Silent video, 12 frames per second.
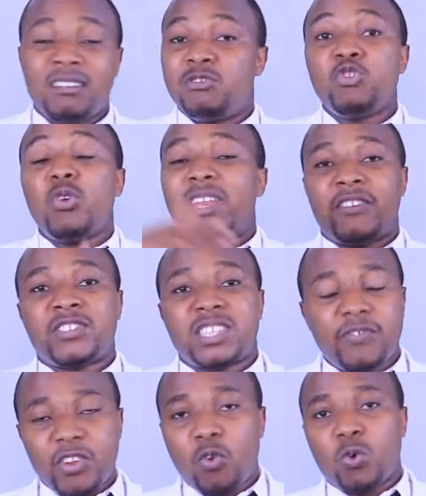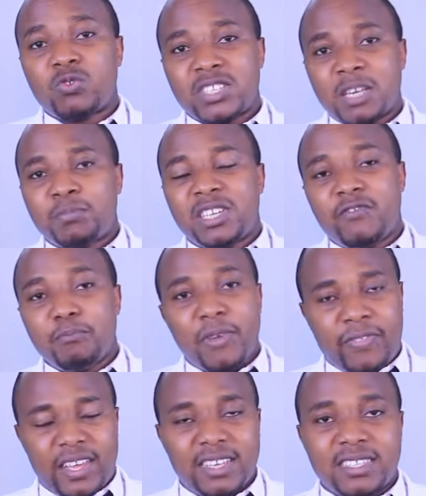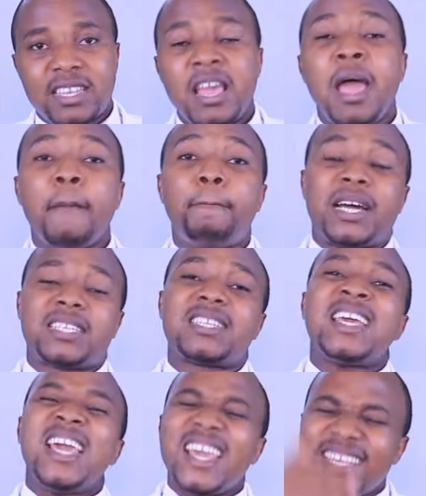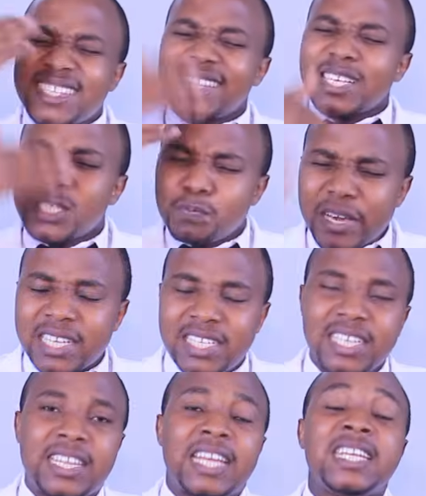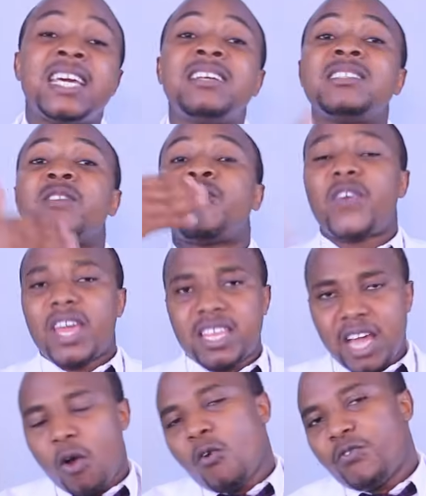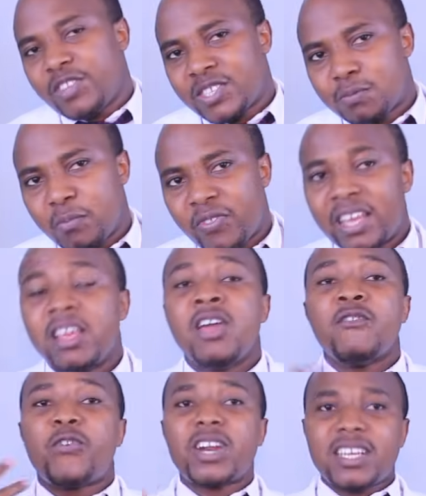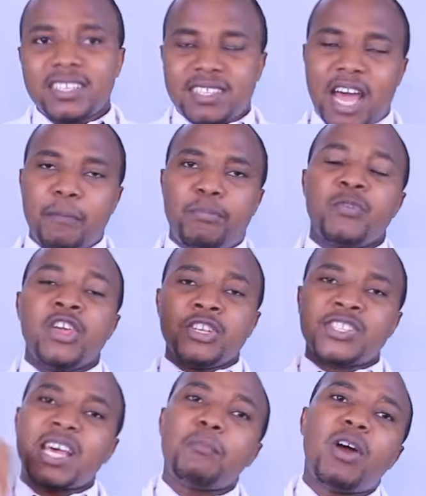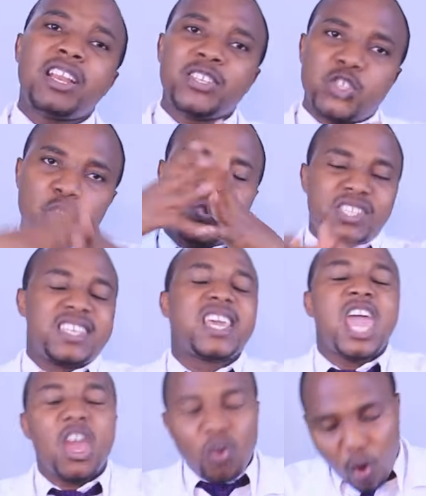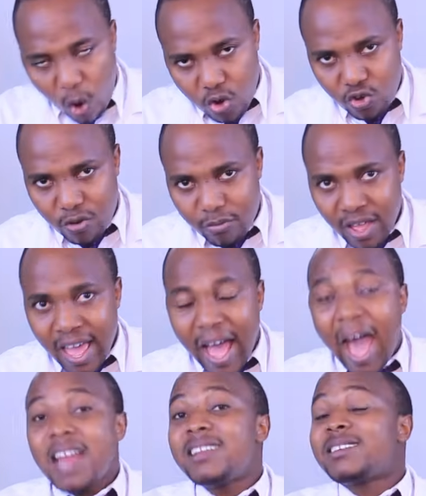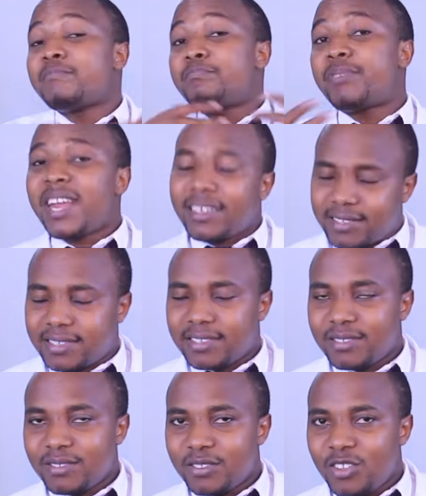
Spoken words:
You know, they have several contraceptive methods, but is suspecting that there is a failure of this method. For example, someone is using a condom and it breaks,